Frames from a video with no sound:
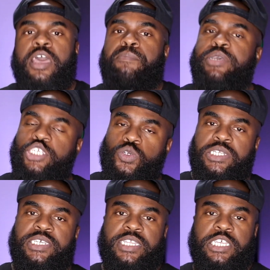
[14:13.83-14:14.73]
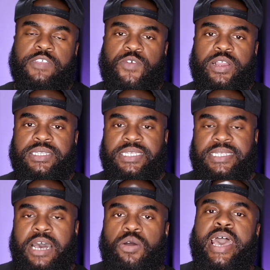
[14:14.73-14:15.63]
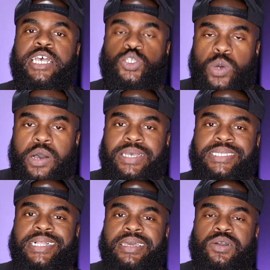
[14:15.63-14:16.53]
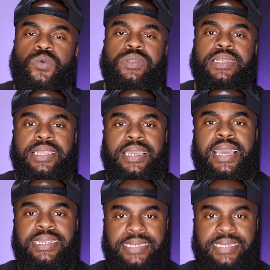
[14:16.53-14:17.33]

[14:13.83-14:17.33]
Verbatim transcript: Be sure to check these fragrances out as well as click on the link